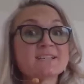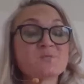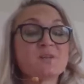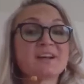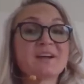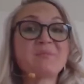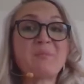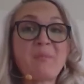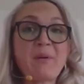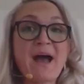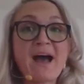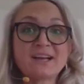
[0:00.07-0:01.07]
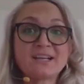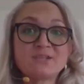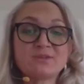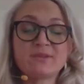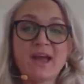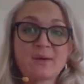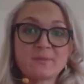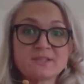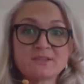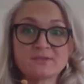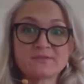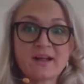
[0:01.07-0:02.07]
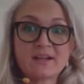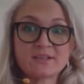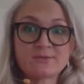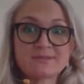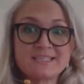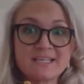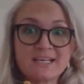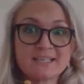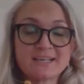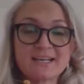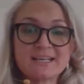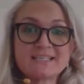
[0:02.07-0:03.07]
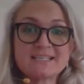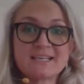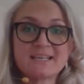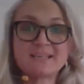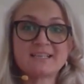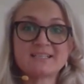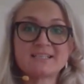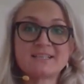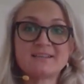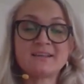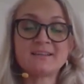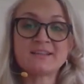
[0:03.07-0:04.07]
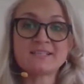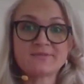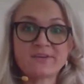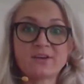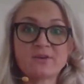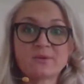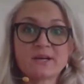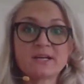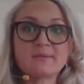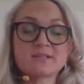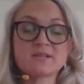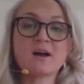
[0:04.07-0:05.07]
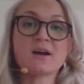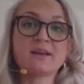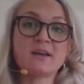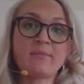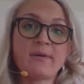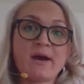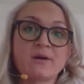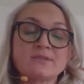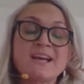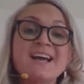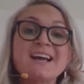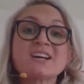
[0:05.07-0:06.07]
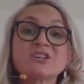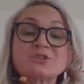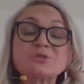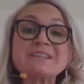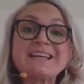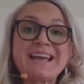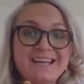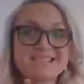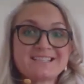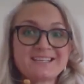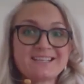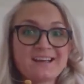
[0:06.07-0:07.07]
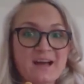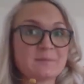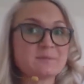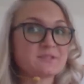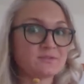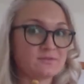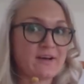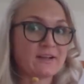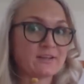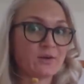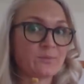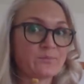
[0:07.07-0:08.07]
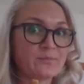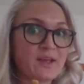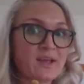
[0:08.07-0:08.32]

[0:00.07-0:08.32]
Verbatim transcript: students, welcome back to the Absolute Value series. And in this video, we're going to be talking about creating absolute value.